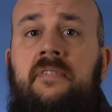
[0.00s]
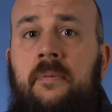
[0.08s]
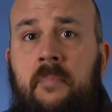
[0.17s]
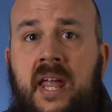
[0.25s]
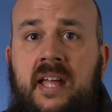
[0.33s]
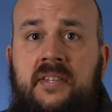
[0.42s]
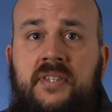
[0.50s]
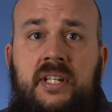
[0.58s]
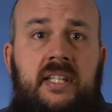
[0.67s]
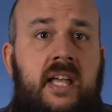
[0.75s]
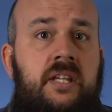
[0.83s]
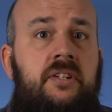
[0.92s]
commands that
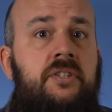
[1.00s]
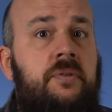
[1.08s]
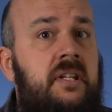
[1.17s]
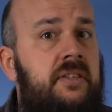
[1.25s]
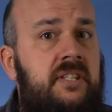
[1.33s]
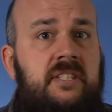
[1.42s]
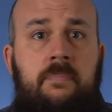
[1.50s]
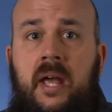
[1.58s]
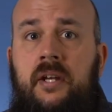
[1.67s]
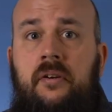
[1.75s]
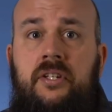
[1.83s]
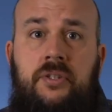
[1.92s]
allow you to treat these
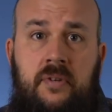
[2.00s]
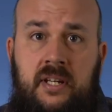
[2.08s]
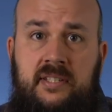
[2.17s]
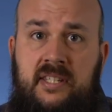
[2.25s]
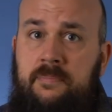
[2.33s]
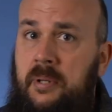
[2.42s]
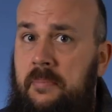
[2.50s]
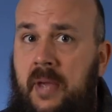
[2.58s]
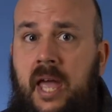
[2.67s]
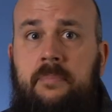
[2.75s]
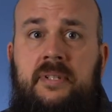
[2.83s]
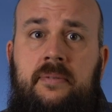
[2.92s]
binary strings as
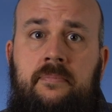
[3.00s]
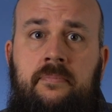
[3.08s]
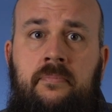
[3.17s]
bitmaps.